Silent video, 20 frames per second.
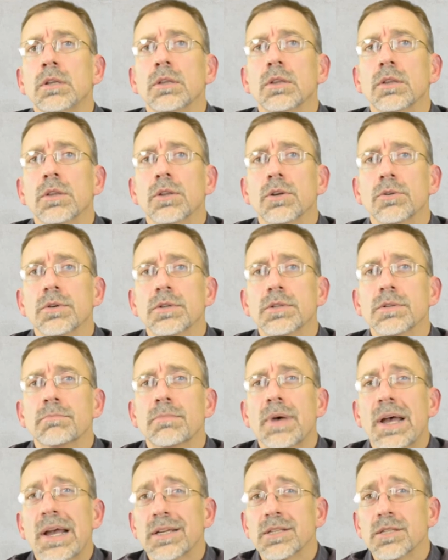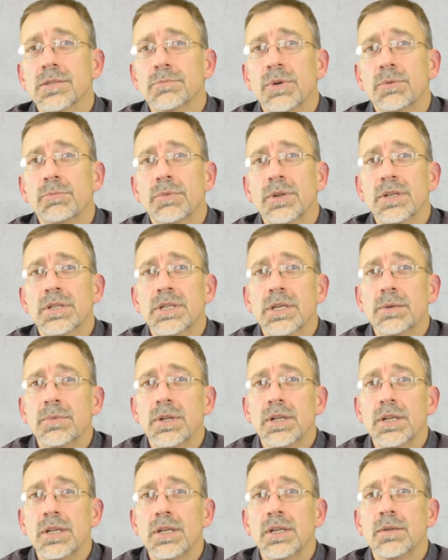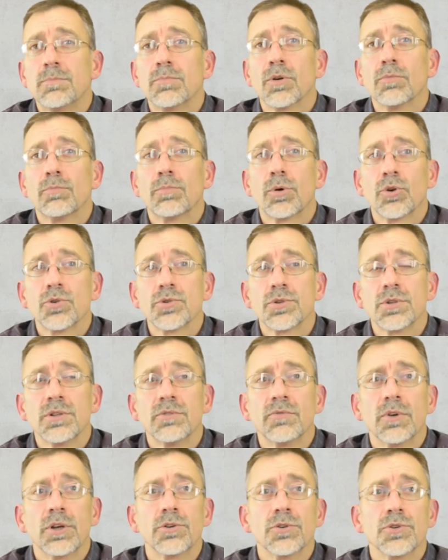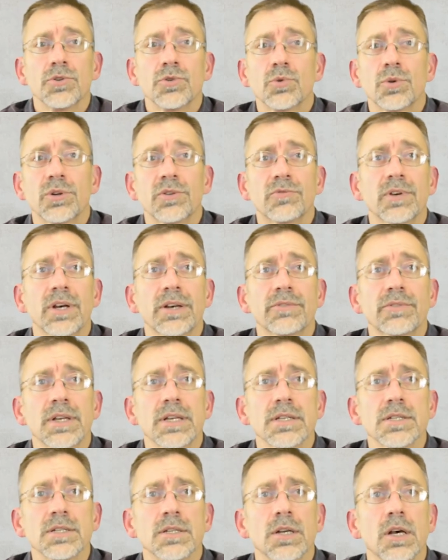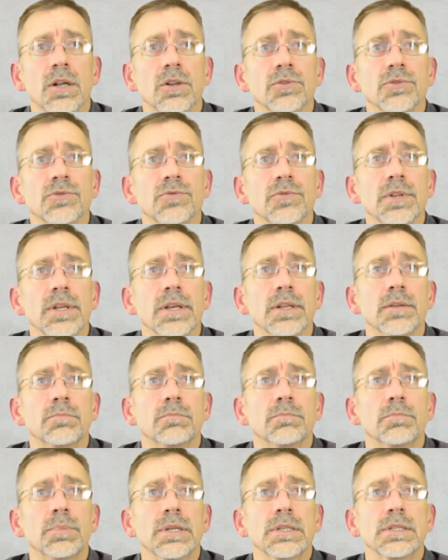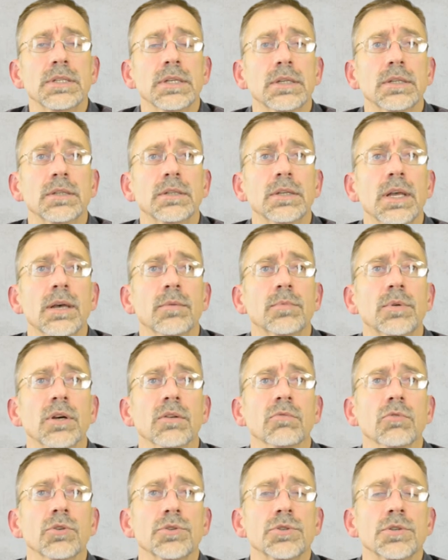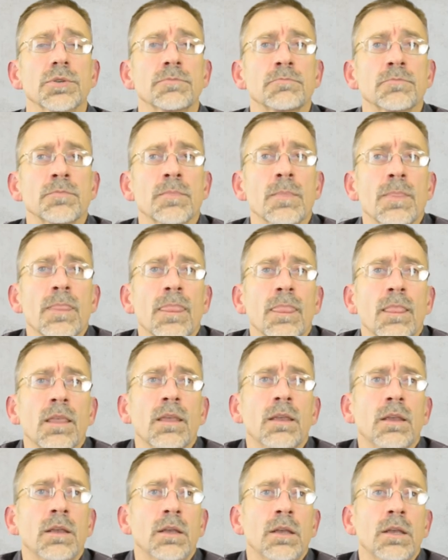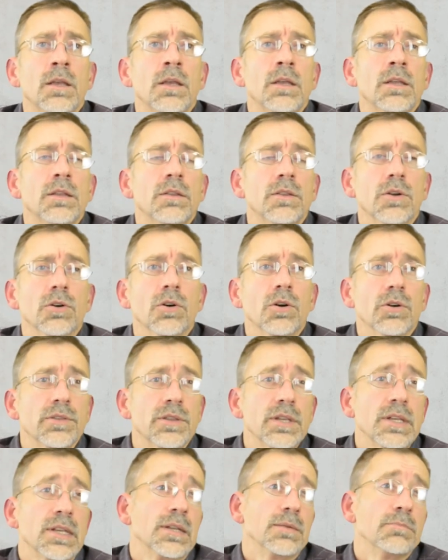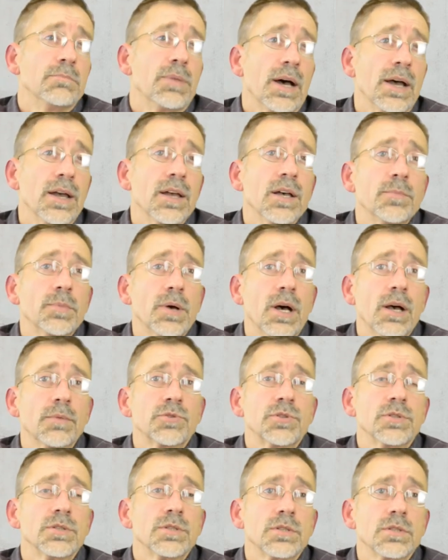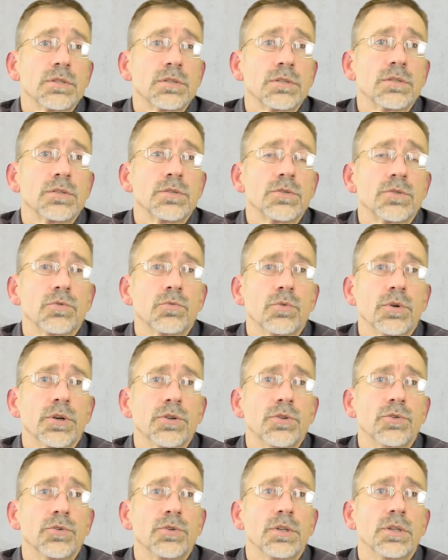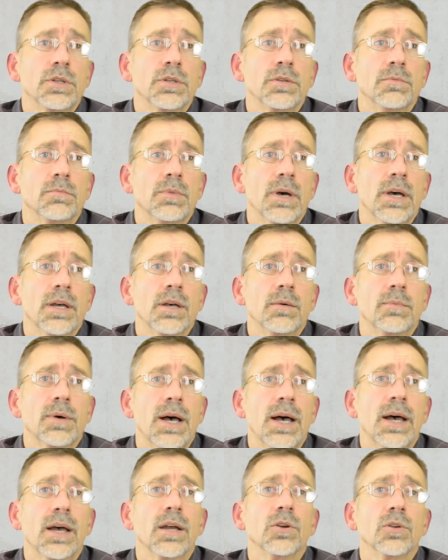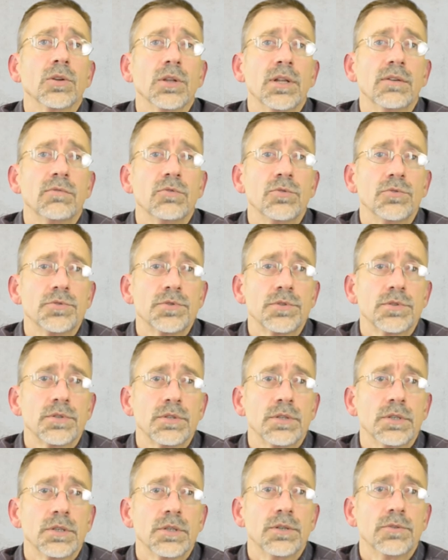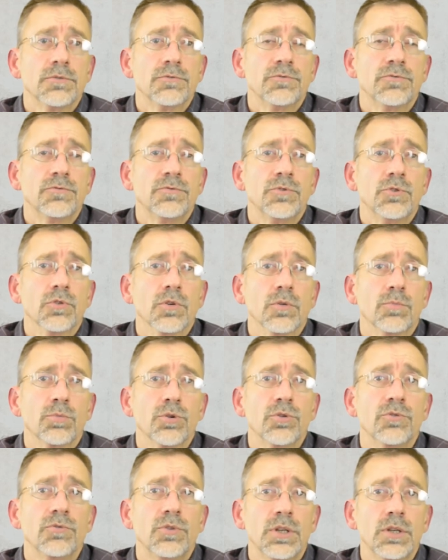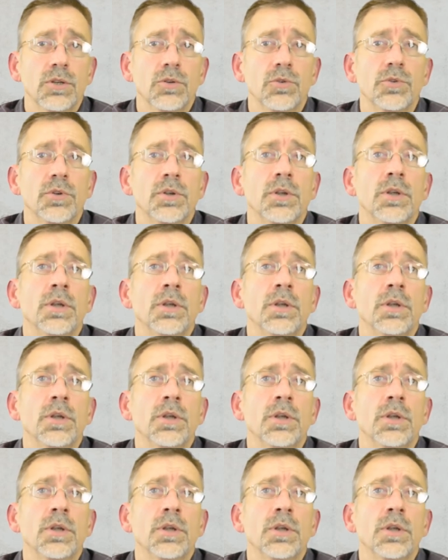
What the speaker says: There is a maximum indemnity per person of $125,000 for that basic NAP coverage. There are then buy-up options to where you can buy up higher levels of your approved yield.